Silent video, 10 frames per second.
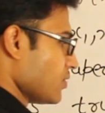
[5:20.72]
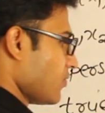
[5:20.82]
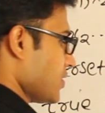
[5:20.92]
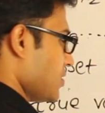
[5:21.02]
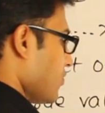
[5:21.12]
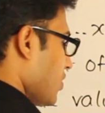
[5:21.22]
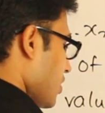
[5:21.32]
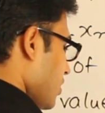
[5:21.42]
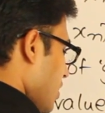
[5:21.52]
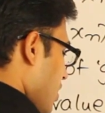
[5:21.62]
So first of
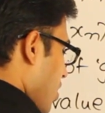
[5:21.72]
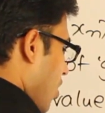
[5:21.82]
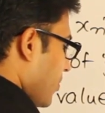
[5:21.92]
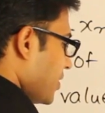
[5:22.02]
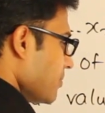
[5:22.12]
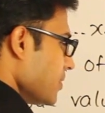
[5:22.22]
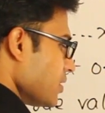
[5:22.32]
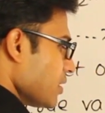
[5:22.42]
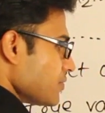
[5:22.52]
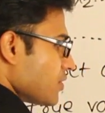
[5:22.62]
all, how many
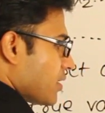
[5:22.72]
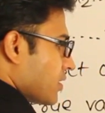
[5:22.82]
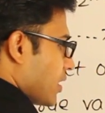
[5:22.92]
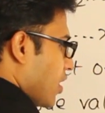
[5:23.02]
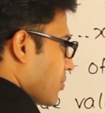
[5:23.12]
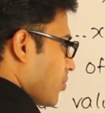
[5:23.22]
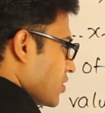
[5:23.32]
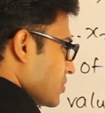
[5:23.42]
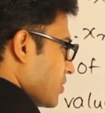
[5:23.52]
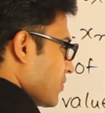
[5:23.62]
minterms are
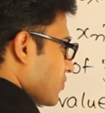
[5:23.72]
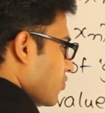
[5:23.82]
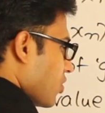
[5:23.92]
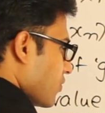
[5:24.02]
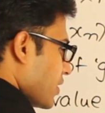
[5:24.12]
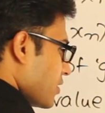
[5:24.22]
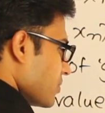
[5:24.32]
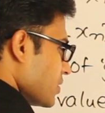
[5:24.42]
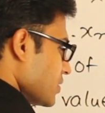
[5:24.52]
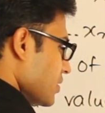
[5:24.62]
possible with 4
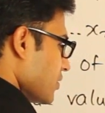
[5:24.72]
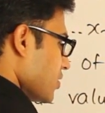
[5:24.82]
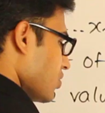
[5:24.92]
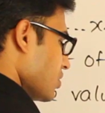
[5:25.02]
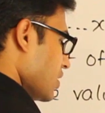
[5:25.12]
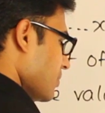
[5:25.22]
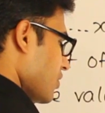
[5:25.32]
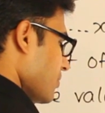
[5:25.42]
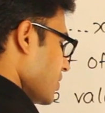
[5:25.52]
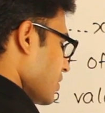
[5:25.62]
variables? The total
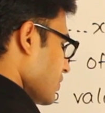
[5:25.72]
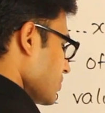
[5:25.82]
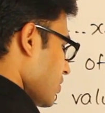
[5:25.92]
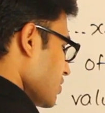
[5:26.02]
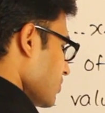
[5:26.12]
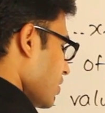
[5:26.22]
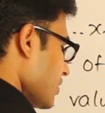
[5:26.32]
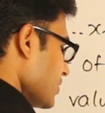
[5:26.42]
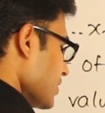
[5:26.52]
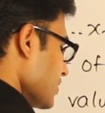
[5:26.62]
number of minterms possible
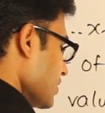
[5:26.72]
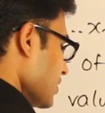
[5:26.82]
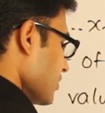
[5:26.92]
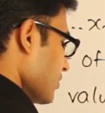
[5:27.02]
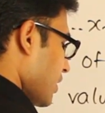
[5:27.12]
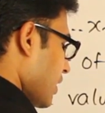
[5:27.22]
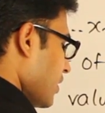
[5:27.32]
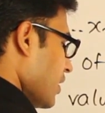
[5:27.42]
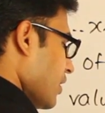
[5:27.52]
are 16, right?